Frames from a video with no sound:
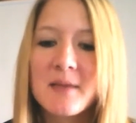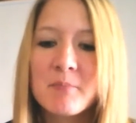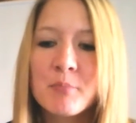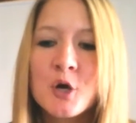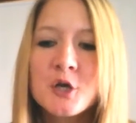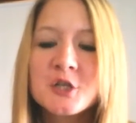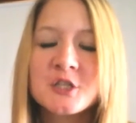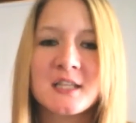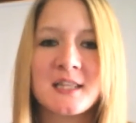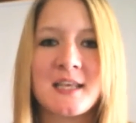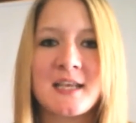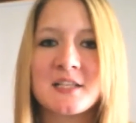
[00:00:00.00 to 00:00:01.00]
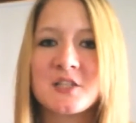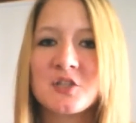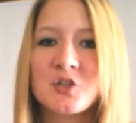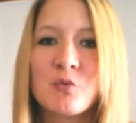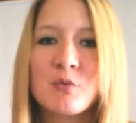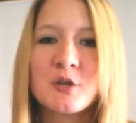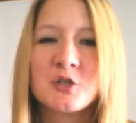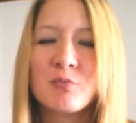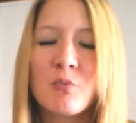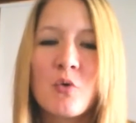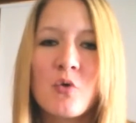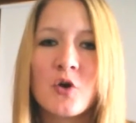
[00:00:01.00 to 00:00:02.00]
push things so much
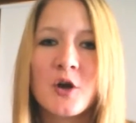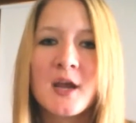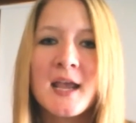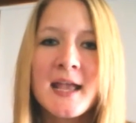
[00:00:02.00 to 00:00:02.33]
more